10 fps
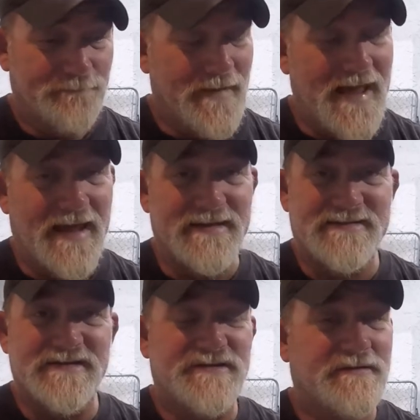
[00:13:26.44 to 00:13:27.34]
man, it's
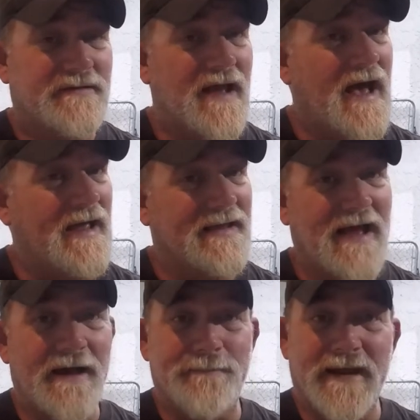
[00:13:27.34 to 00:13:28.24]
just guy
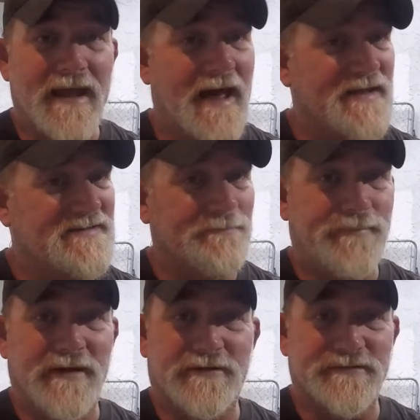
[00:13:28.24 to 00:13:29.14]
got me out of some
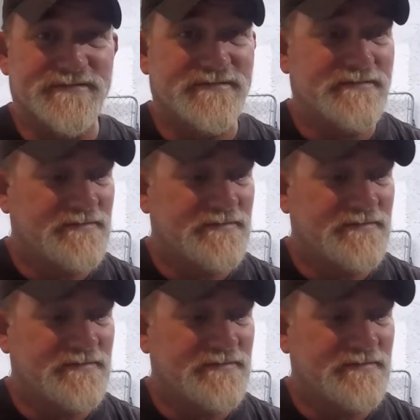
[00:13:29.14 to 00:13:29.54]
pickles.